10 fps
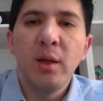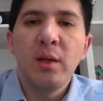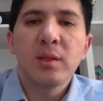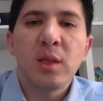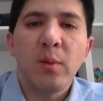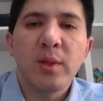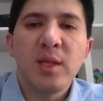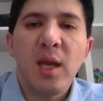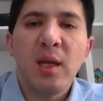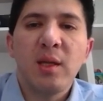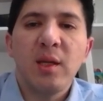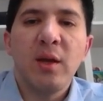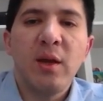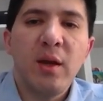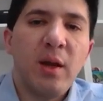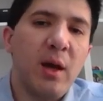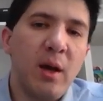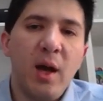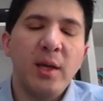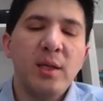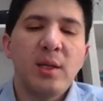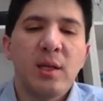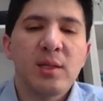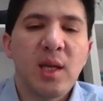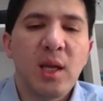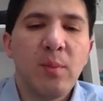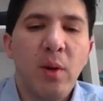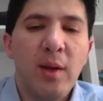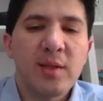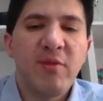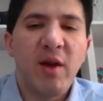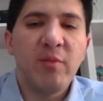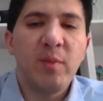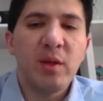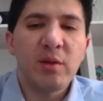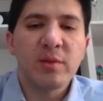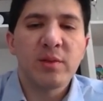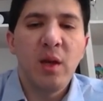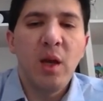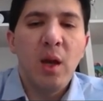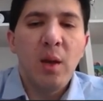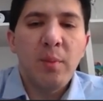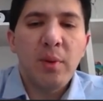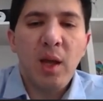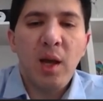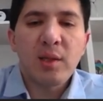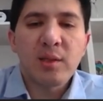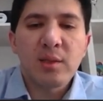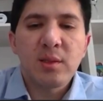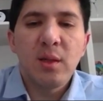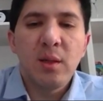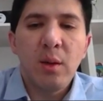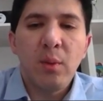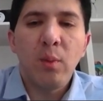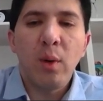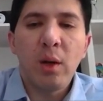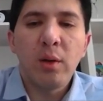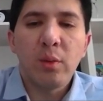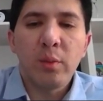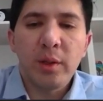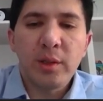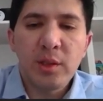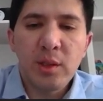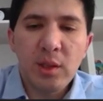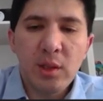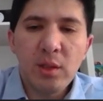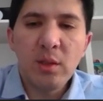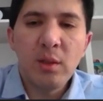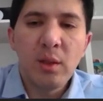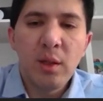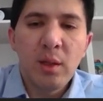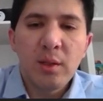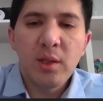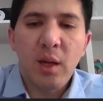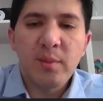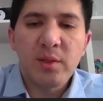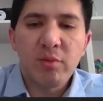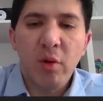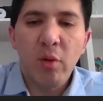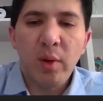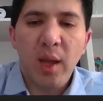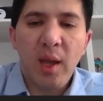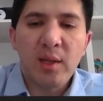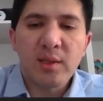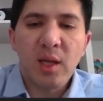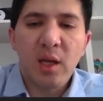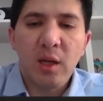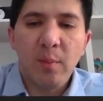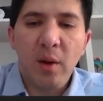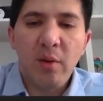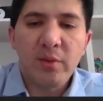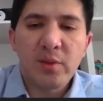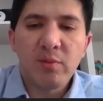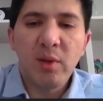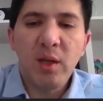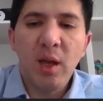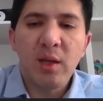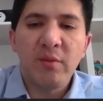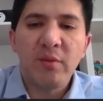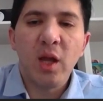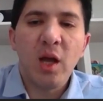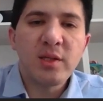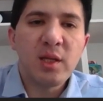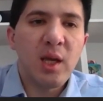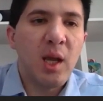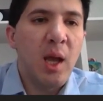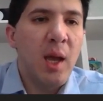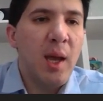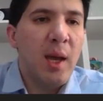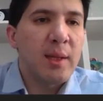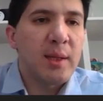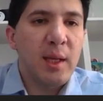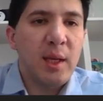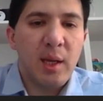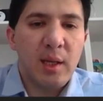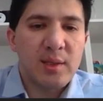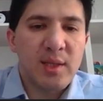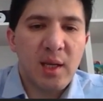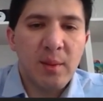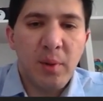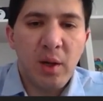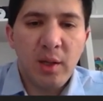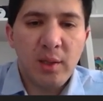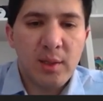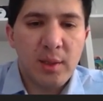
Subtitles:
So we take the height at the second point as 5 meters, plus 1 over T times rho, again, is 10 in the power of 3, and the velocity, in the second part,